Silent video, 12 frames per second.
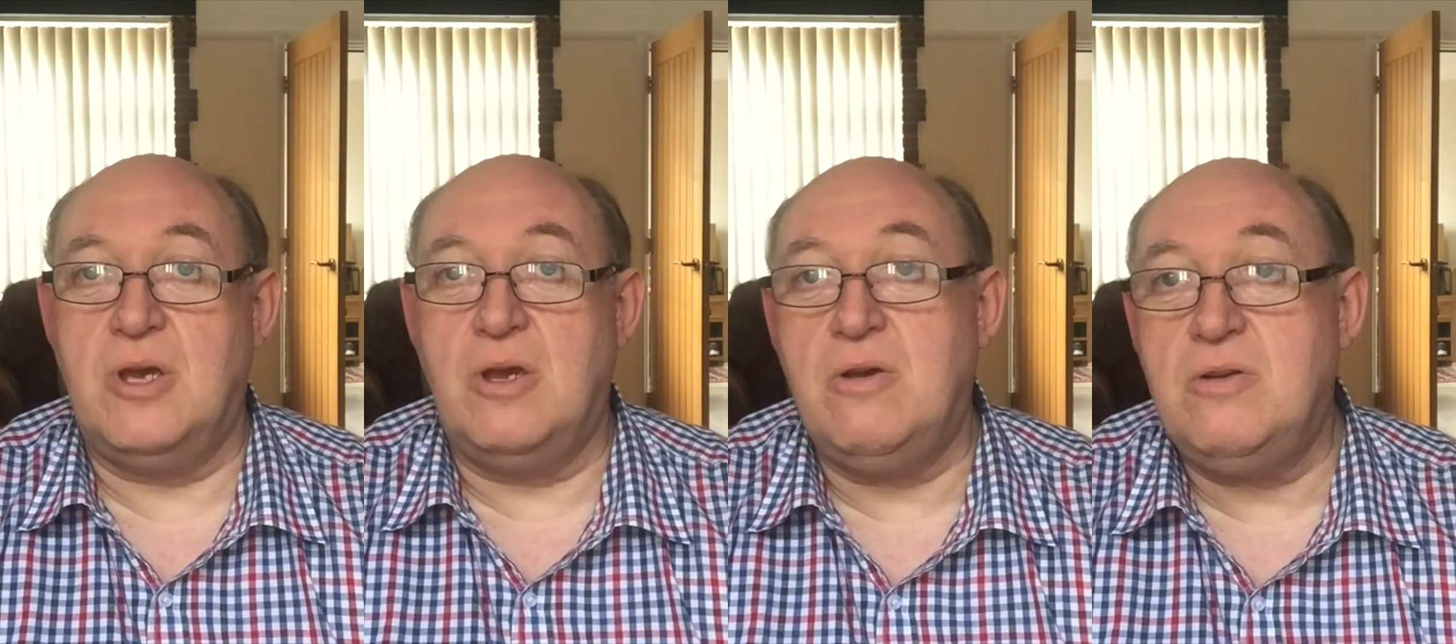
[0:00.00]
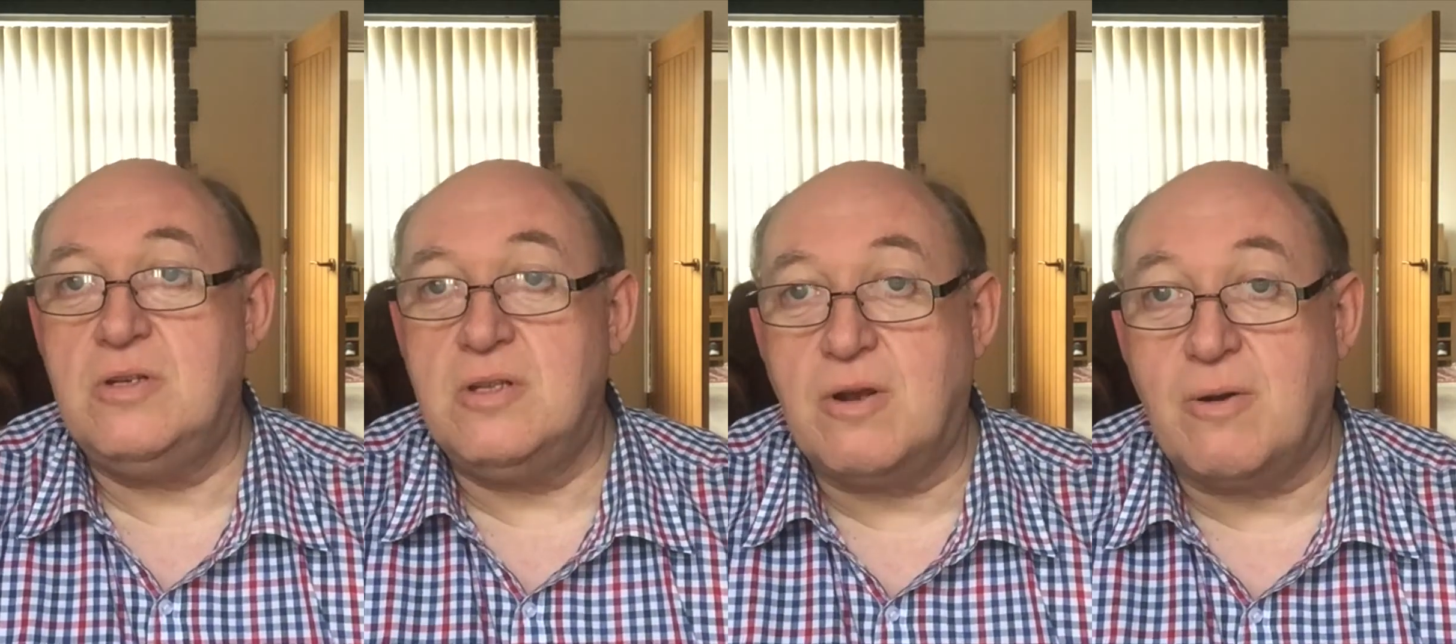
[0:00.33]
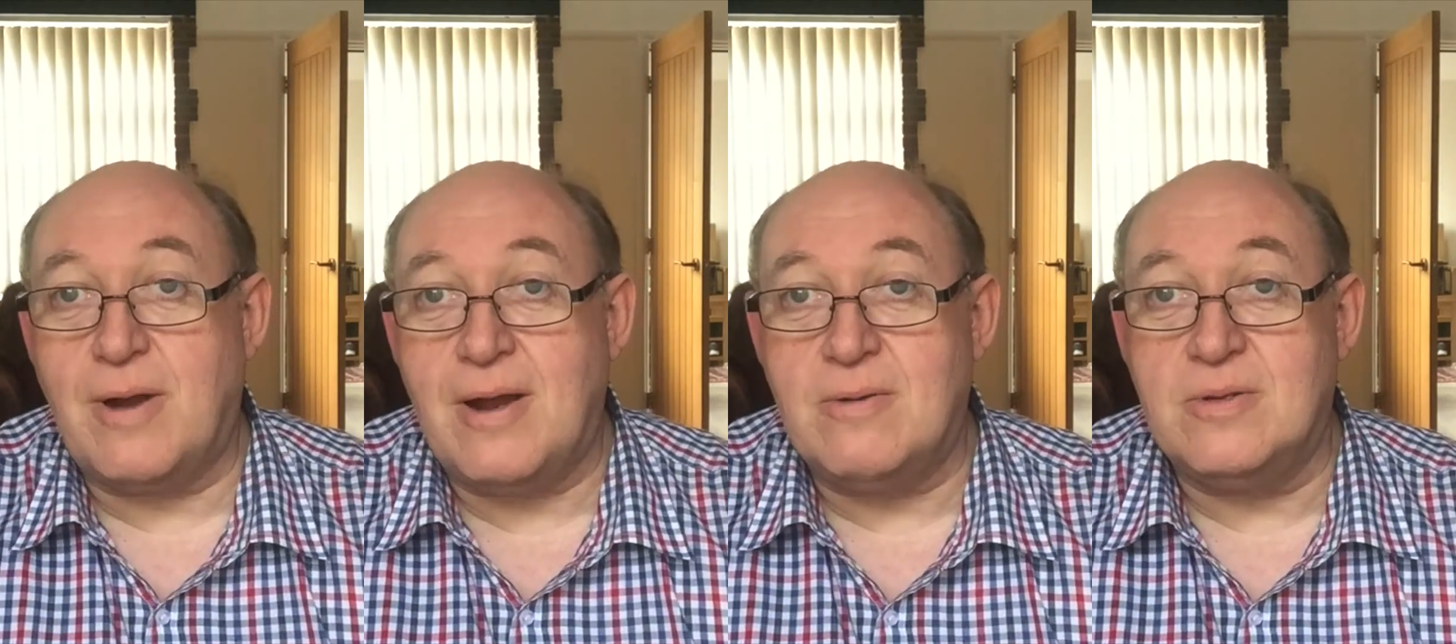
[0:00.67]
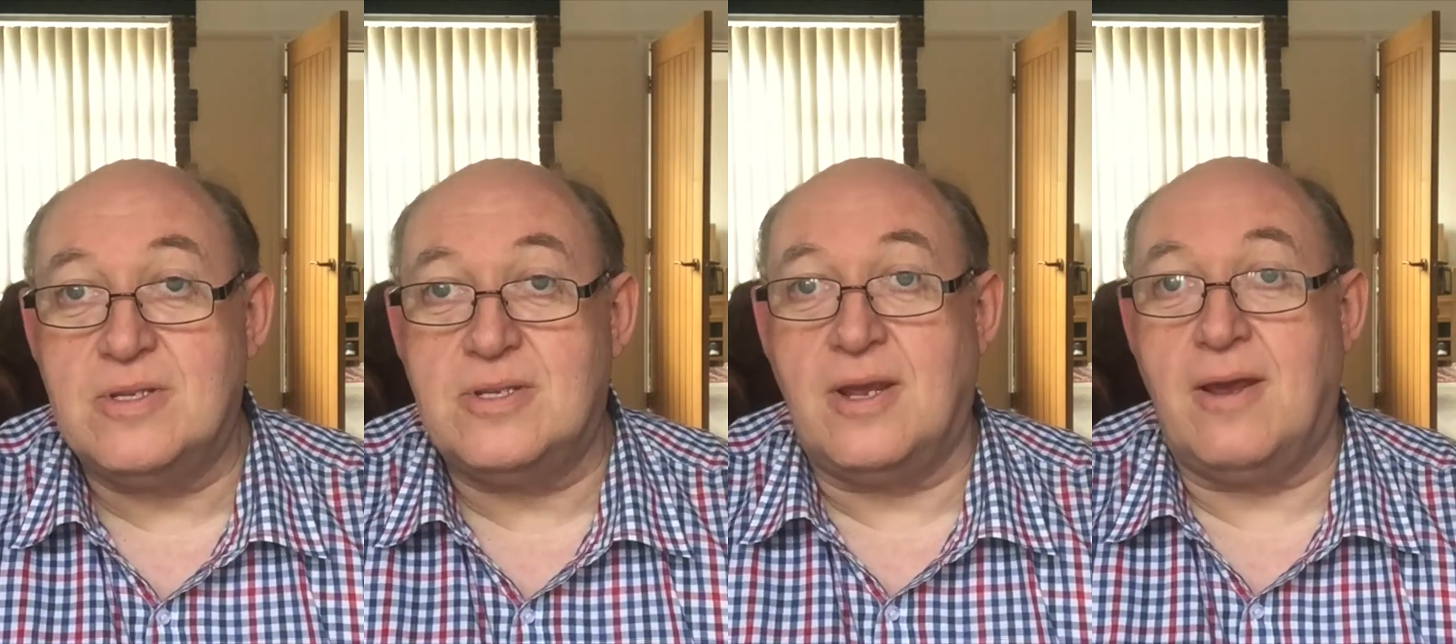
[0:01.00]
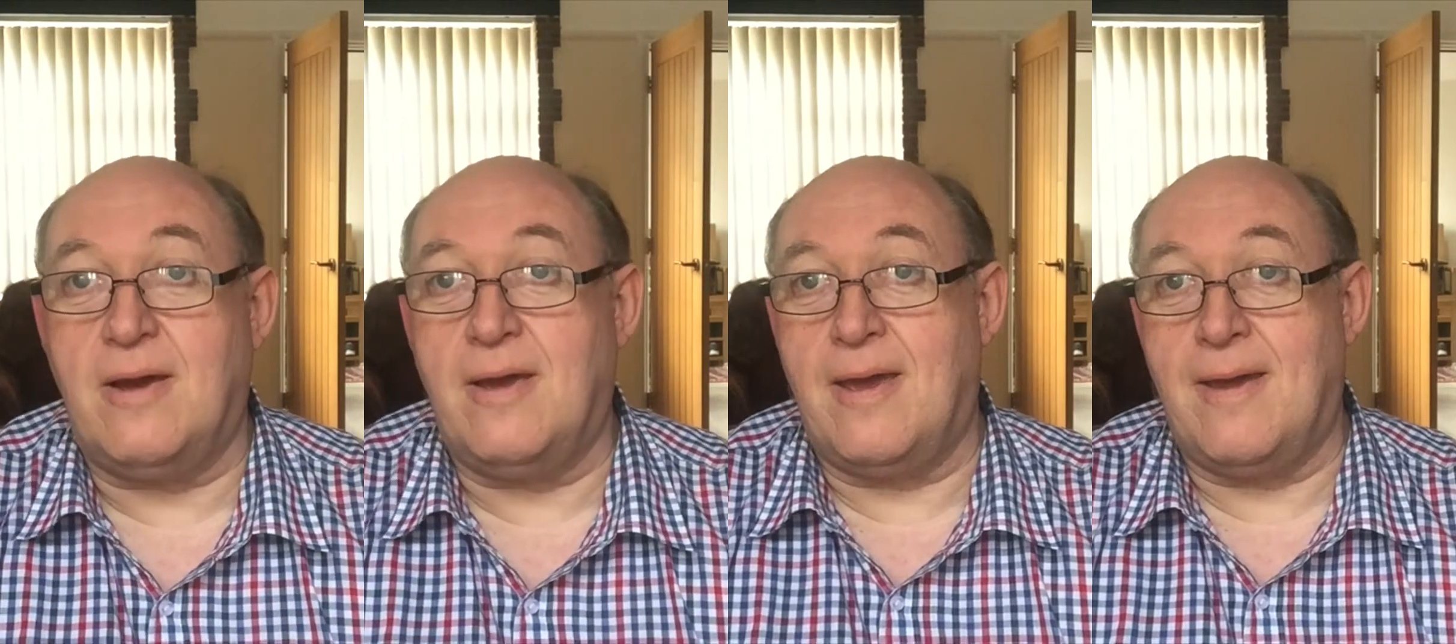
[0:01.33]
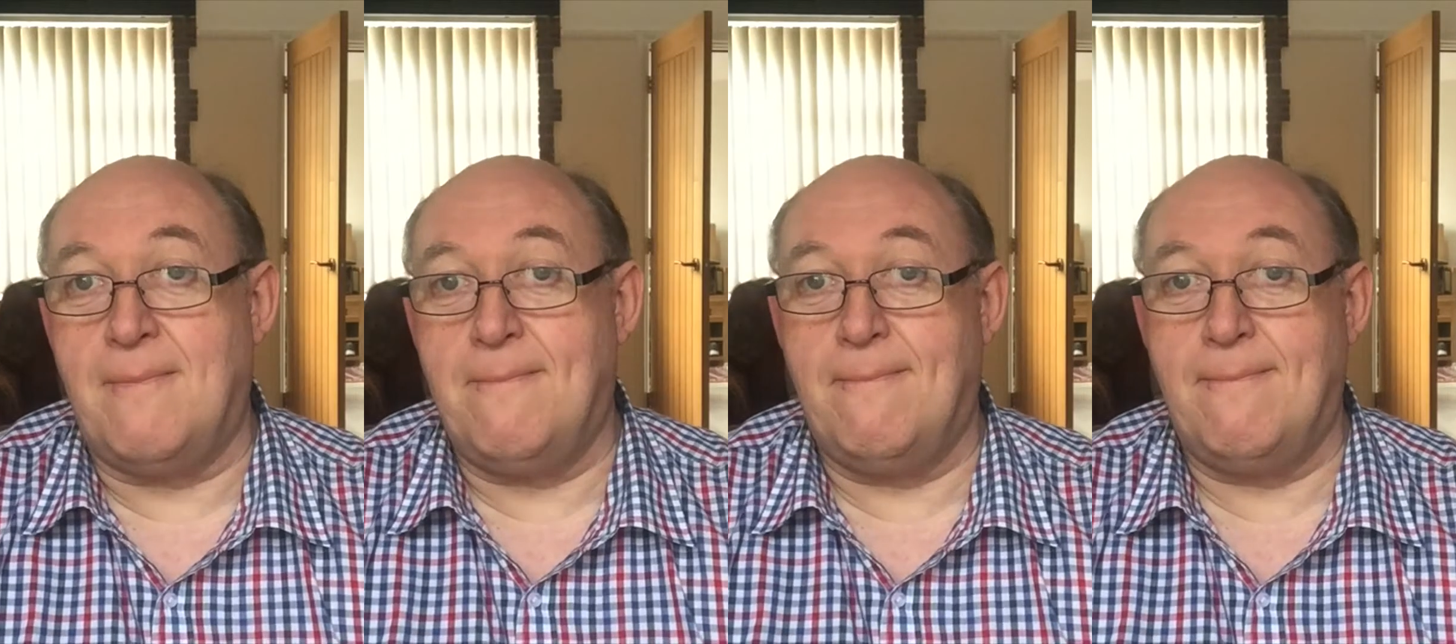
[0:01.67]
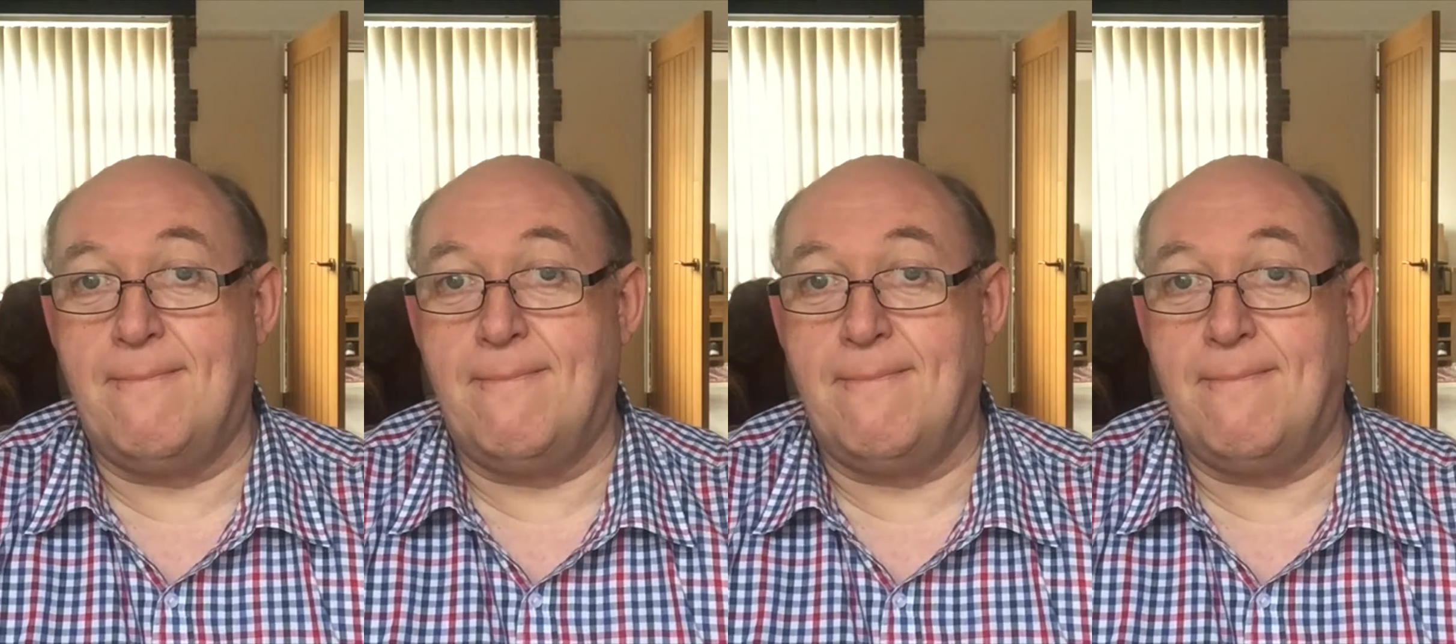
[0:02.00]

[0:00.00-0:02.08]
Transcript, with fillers: Who do the crowds say I am?